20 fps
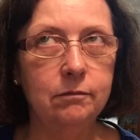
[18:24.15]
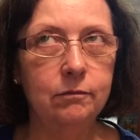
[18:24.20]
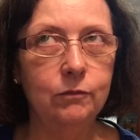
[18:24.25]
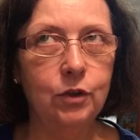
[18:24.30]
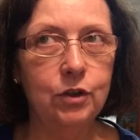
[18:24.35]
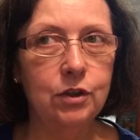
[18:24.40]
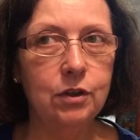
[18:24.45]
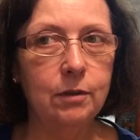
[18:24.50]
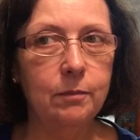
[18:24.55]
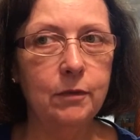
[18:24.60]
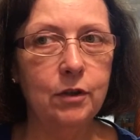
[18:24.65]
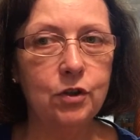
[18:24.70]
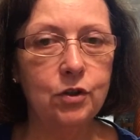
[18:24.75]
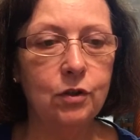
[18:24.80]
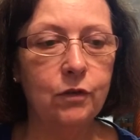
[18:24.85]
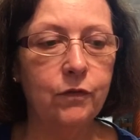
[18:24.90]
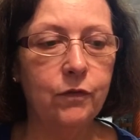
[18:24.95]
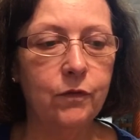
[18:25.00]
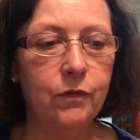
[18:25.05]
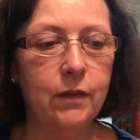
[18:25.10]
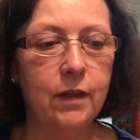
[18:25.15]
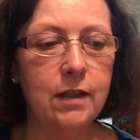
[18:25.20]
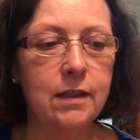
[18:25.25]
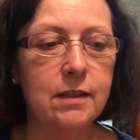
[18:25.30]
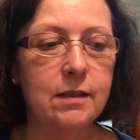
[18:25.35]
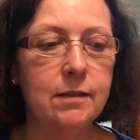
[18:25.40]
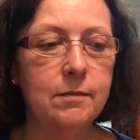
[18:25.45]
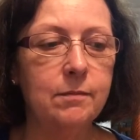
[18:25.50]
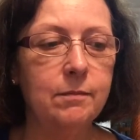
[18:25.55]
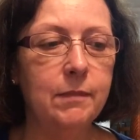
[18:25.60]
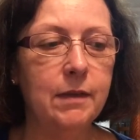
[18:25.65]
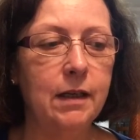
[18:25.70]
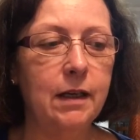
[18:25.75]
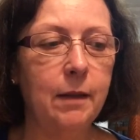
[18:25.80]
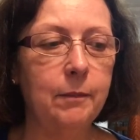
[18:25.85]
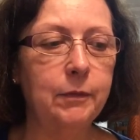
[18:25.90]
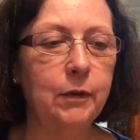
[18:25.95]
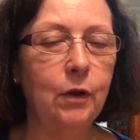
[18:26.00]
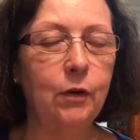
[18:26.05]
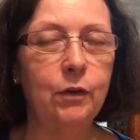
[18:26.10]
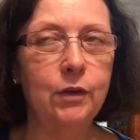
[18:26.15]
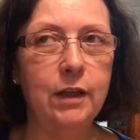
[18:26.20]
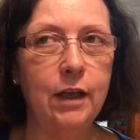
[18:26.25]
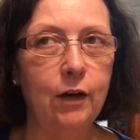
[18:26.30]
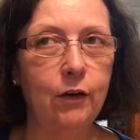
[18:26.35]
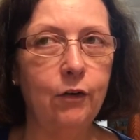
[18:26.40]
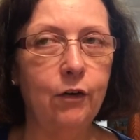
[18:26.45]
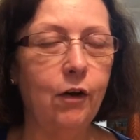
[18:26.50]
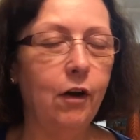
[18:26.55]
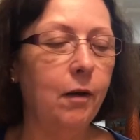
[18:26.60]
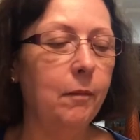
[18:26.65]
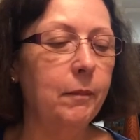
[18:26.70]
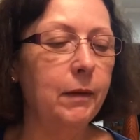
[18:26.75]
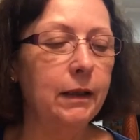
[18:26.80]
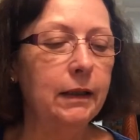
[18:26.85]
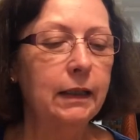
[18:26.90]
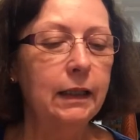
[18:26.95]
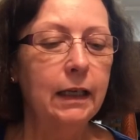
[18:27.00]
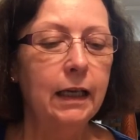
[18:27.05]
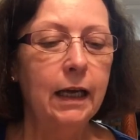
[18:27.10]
which I'm not sure if that's been uploaded yet or not, but